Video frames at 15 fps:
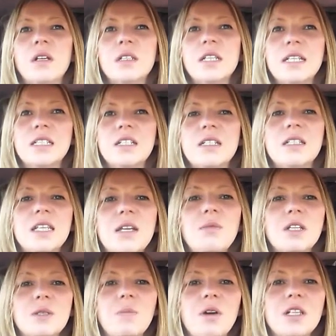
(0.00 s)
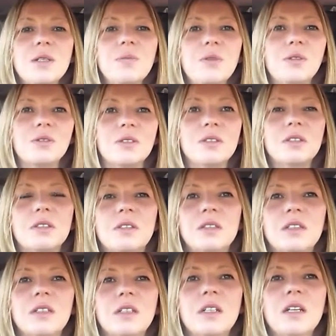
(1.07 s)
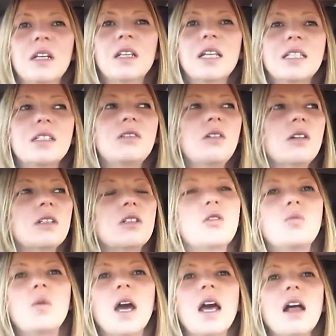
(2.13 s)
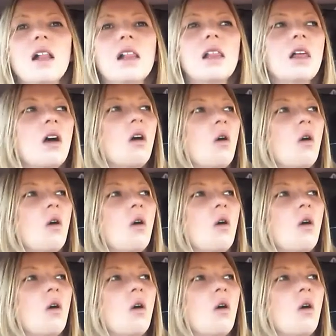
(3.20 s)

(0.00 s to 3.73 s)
Let's just see what's possible. Let's not dwell